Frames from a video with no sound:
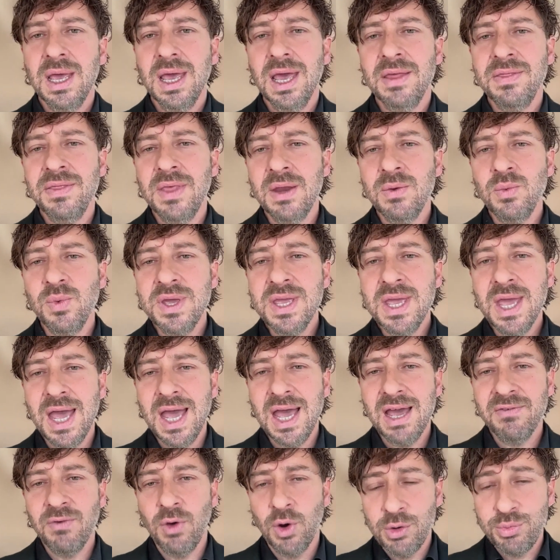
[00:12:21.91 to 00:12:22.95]
And then we
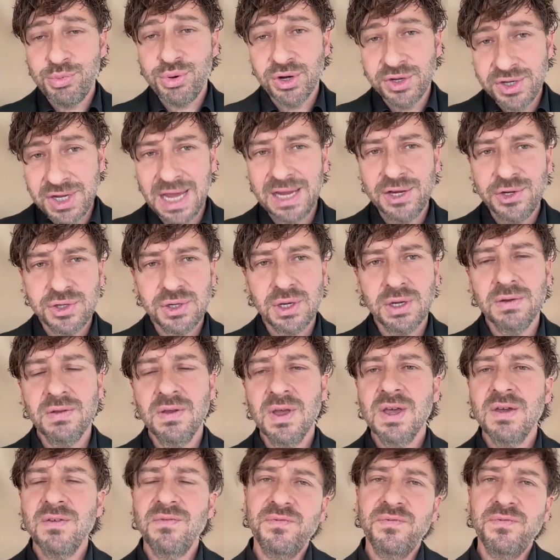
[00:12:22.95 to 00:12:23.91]
have, or protection,